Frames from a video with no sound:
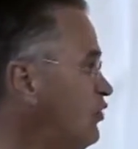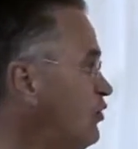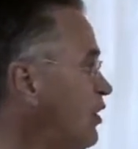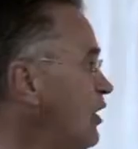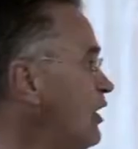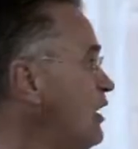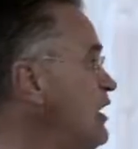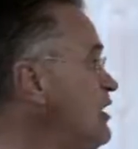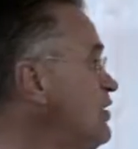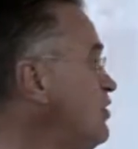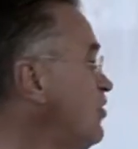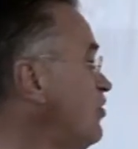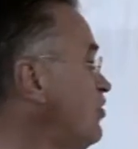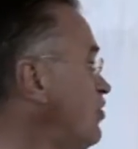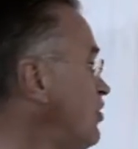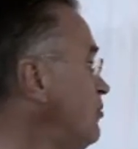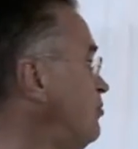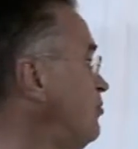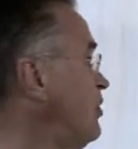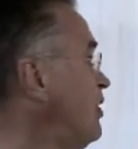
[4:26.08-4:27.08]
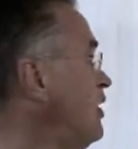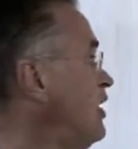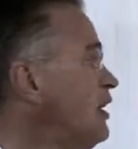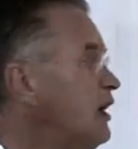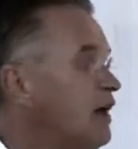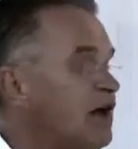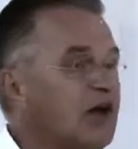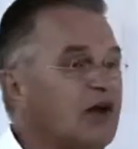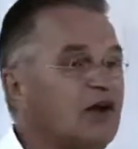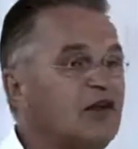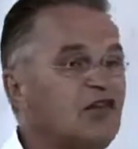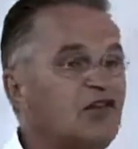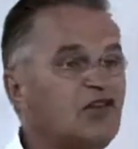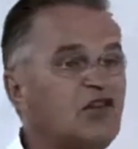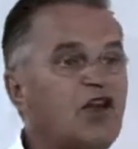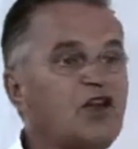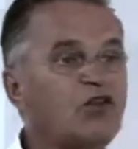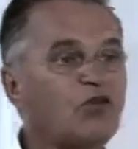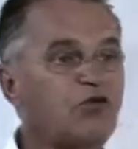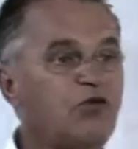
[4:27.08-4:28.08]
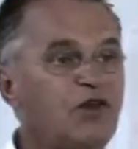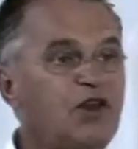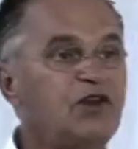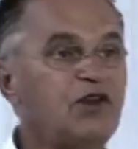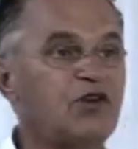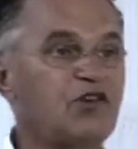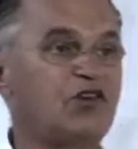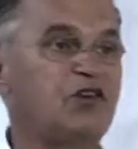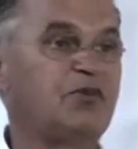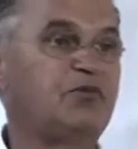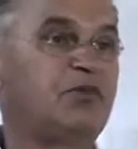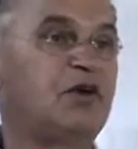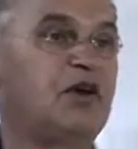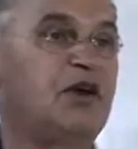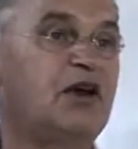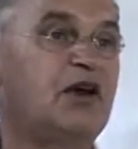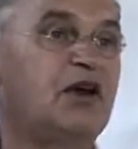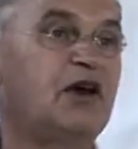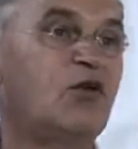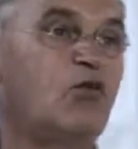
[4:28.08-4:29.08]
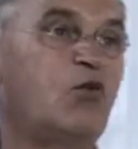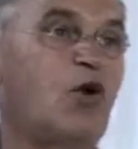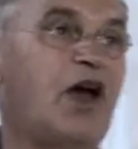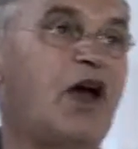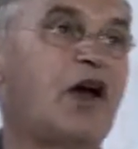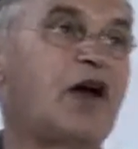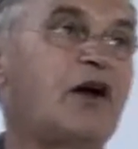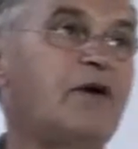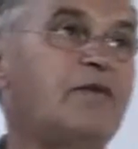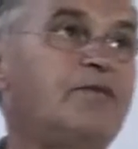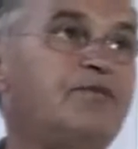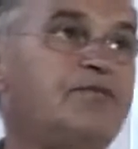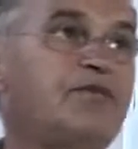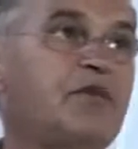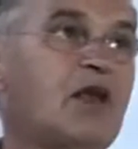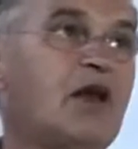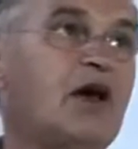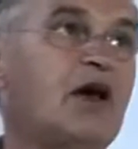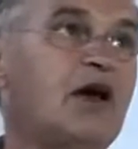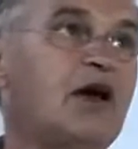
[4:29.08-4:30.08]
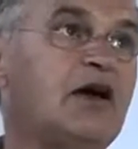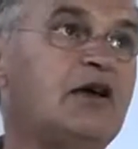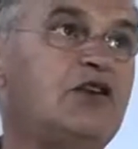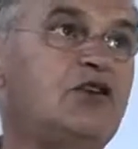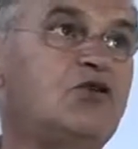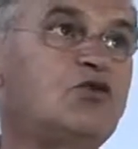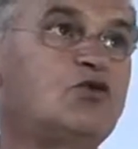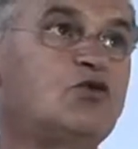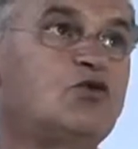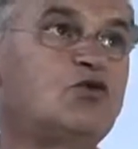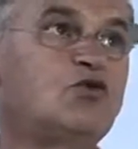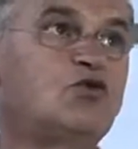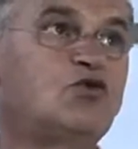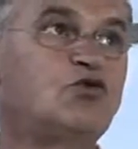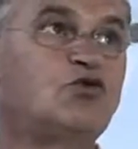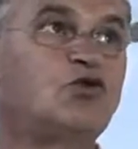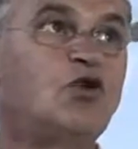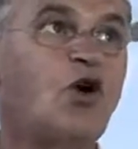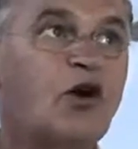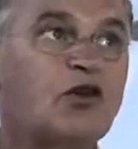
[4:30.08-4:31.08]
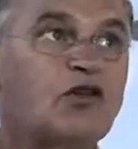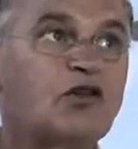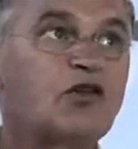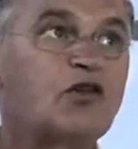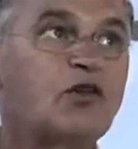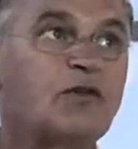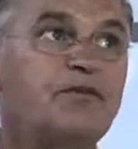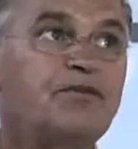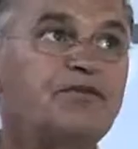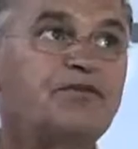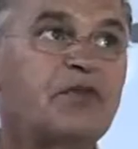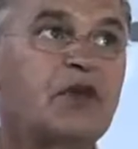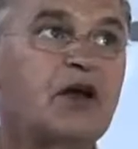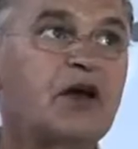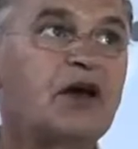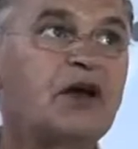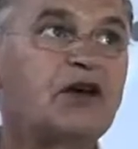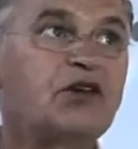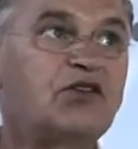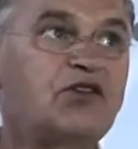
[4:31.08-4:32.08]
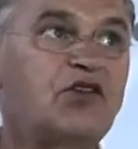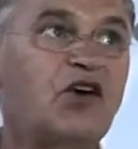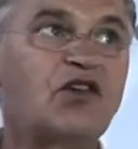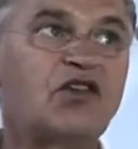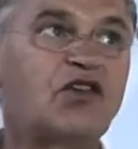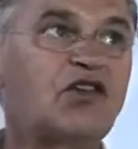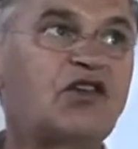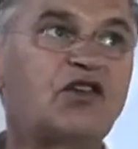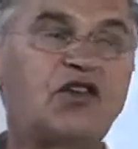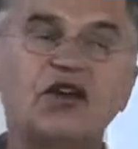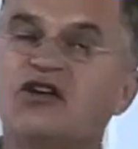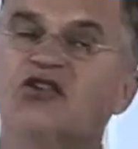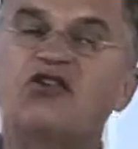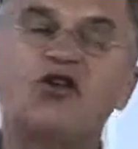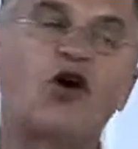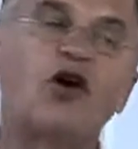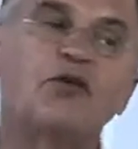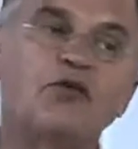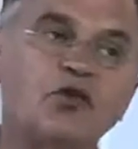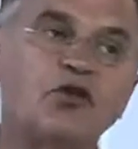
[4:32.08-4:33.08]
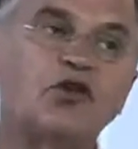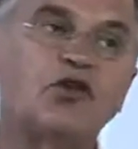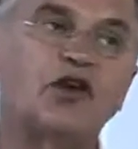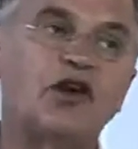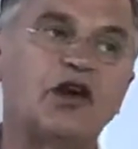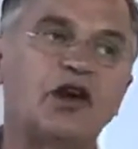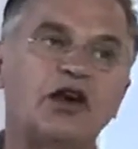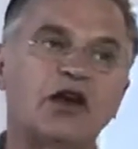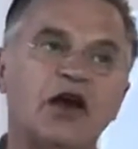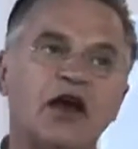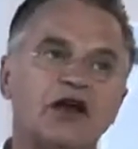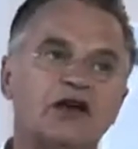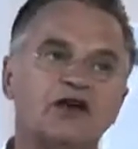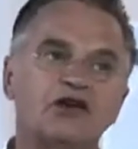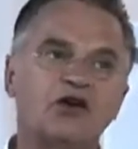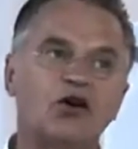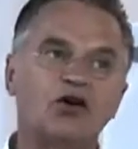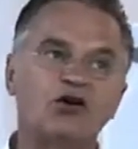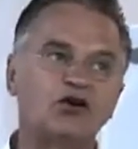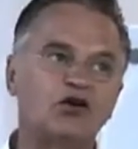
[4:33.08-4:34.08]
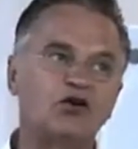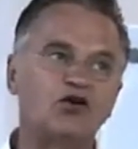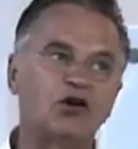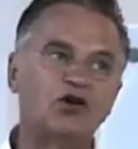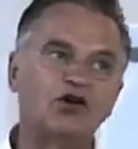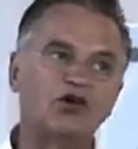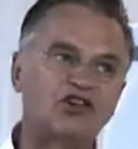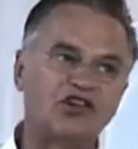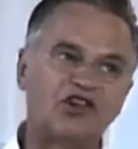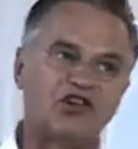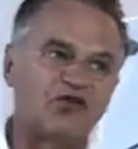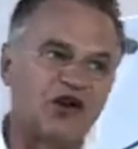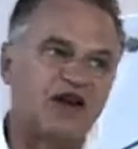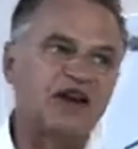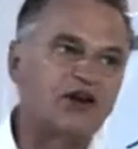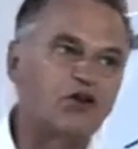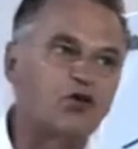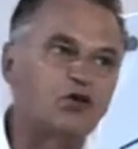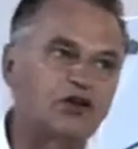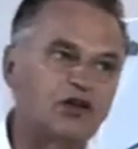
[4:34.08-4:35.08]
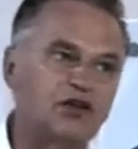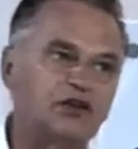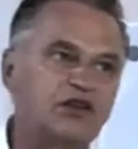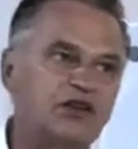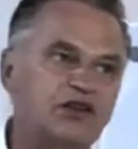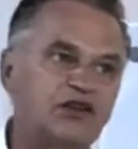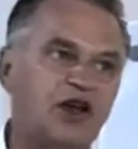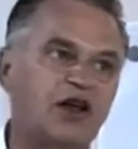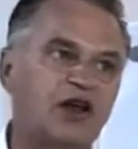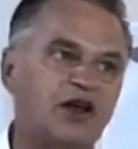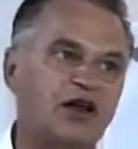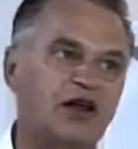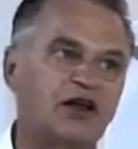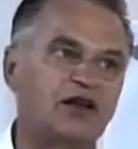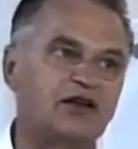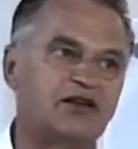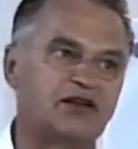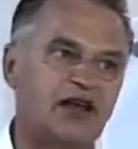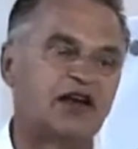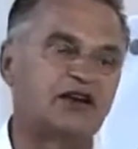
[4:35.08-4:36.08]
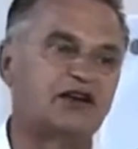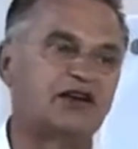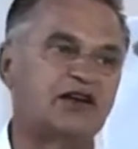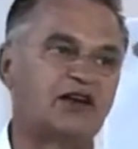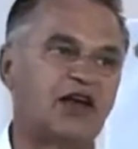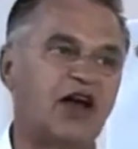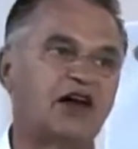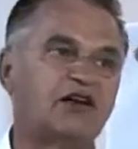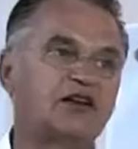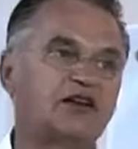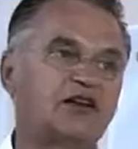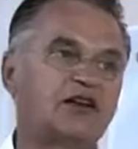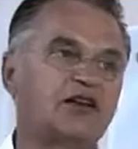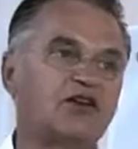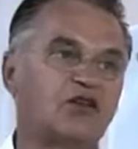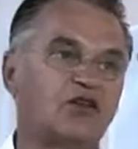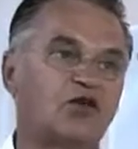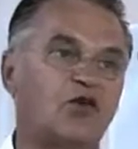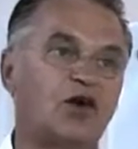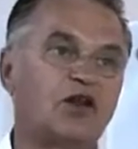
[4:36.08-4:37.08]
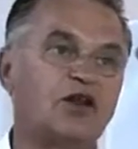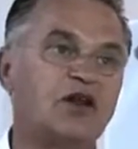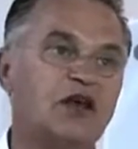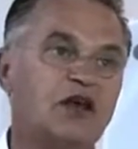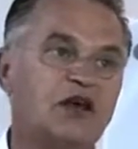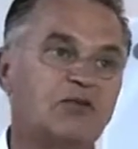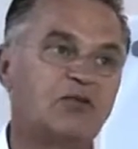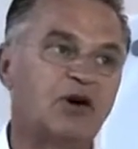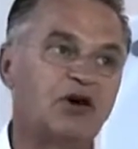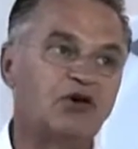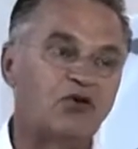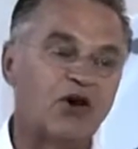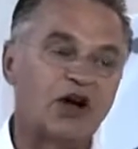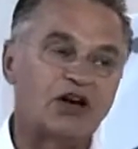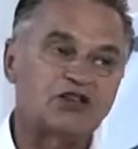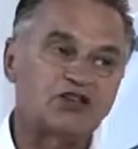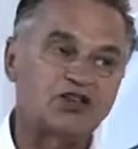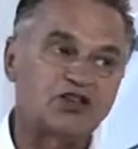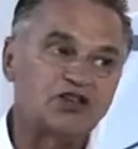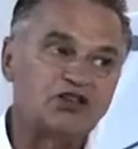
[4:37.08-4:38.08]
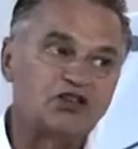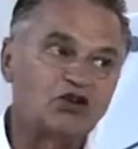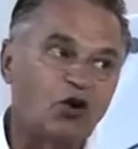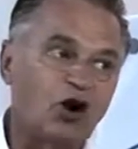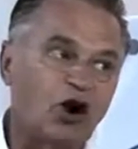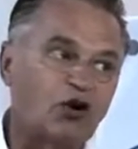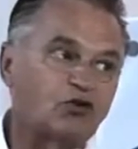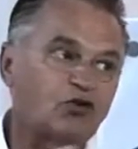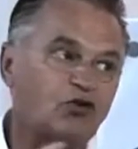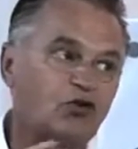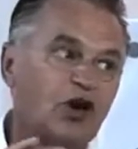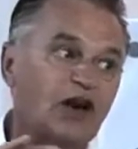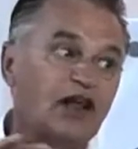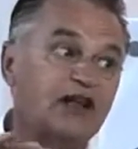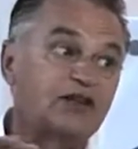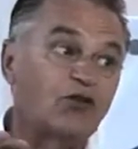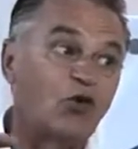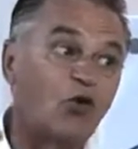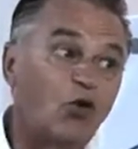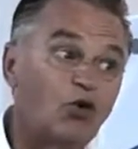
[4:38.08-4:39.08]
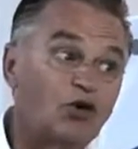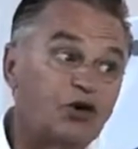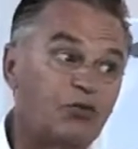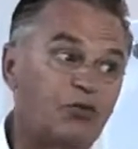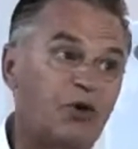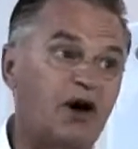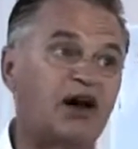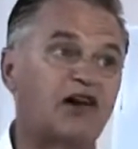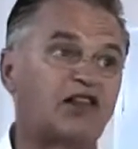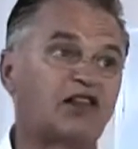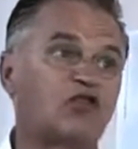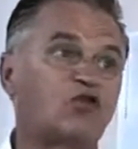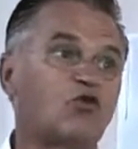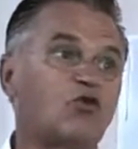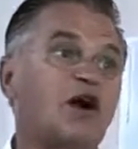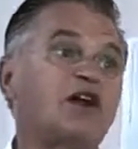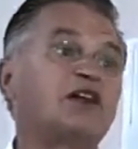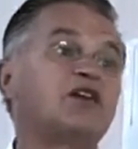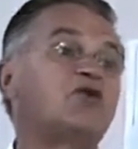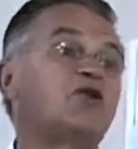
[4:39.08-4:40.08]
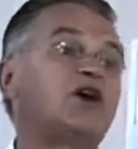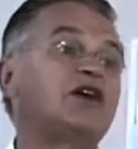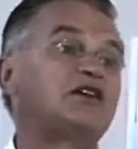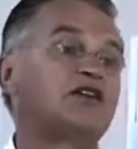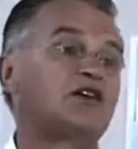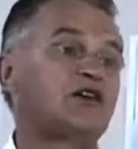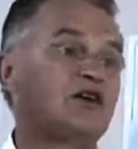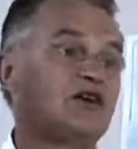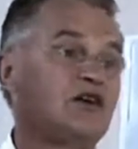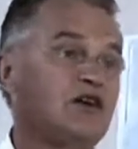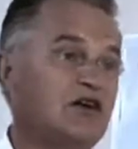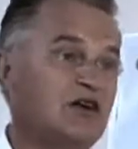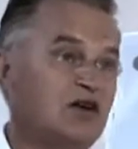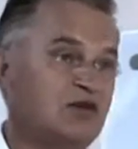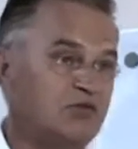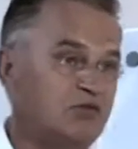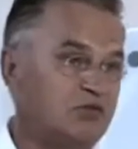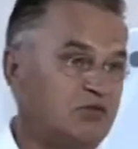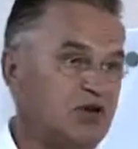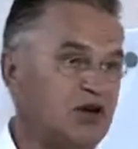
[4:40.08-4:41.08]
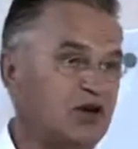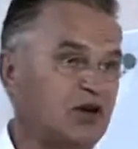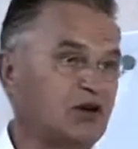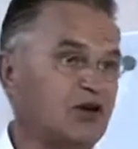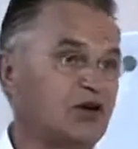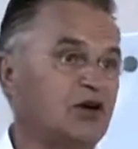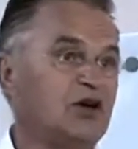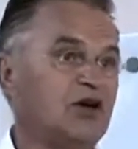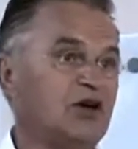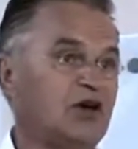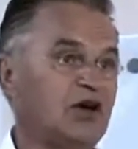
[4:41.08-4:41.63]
leadership, state of leadership, where you do not just enjoy music and you're not just very good at detail and technicality and so on, but you actually know how to relate all the parts to one greater, bigger